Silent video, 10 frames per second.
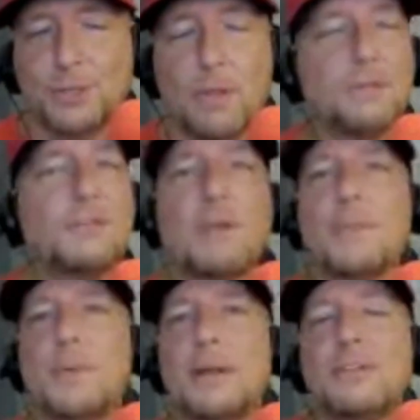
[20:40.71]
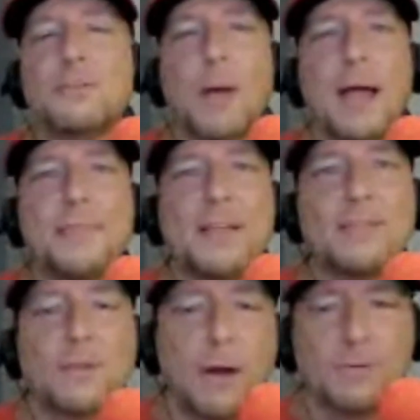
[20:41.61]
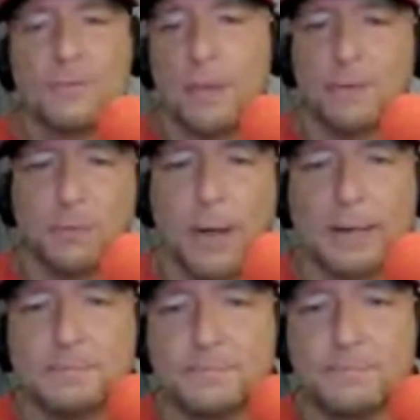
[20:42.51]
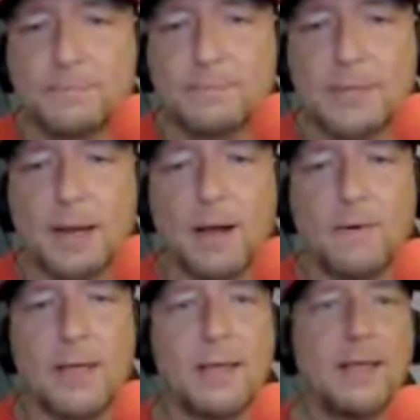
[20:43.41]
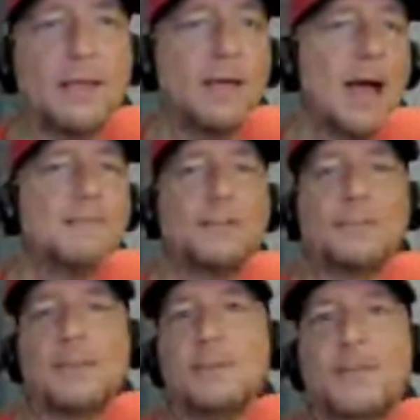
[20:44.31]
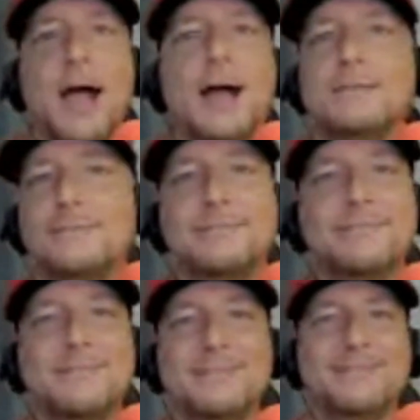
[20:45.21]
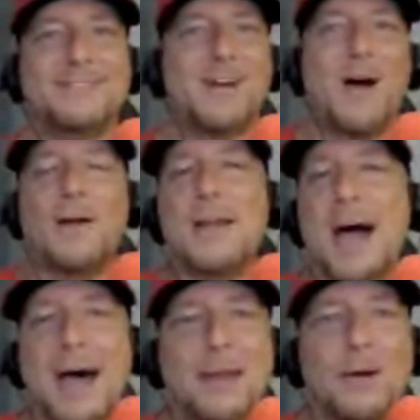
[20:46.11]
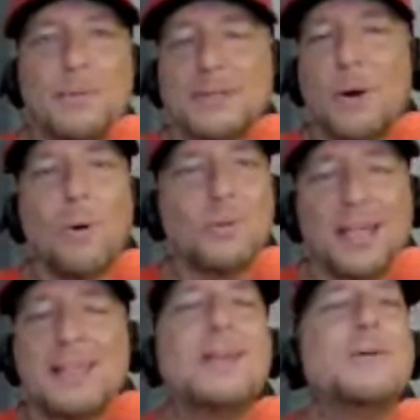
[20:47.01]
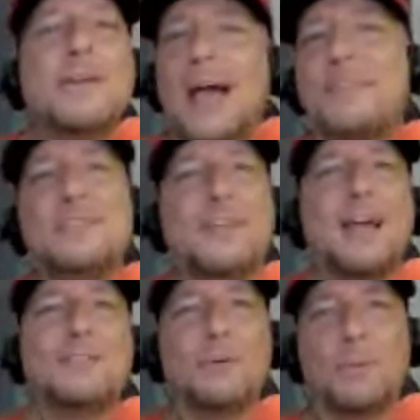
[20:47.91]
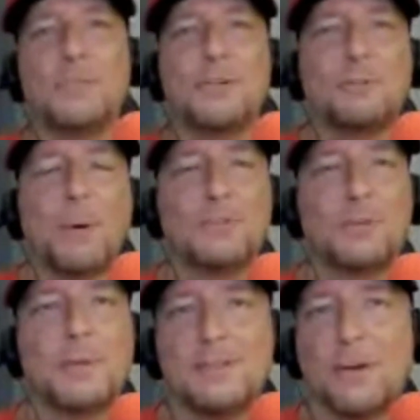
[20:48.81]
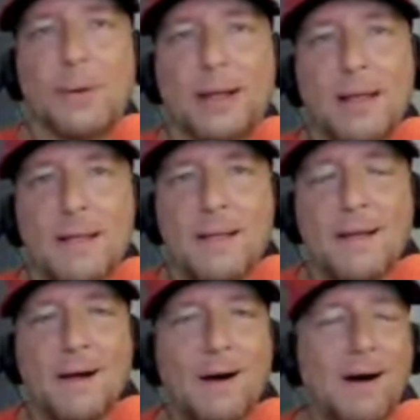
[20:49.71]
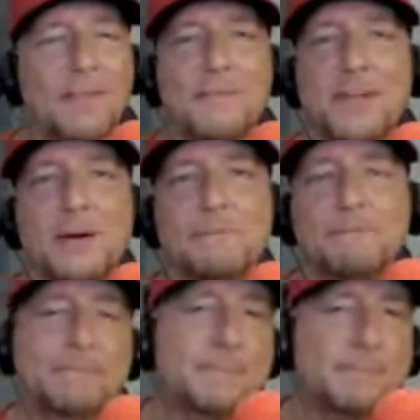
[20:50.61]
So those are some of the reasons why I think this Cardinals team is winning. You know, obviously you've got Arenado and Gold. You know, you got these guys doing what they're supposed to be doing on the field.